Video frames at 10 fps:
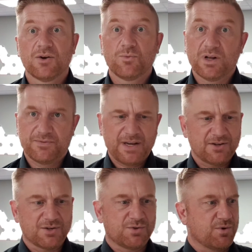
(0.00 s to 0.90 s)
Well, if they
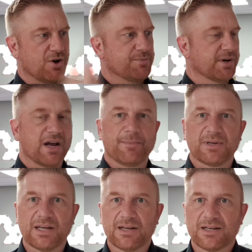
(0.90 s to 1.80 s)
can just open it up
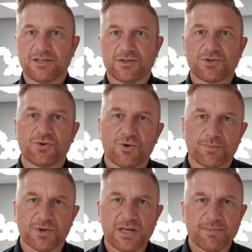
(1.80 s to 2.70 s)
and get access to a
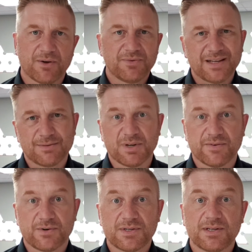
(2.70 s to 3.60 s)
corporate email, that's a bit of
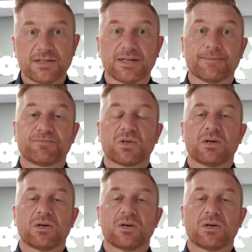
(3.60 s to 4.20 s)
a risk, isn't it?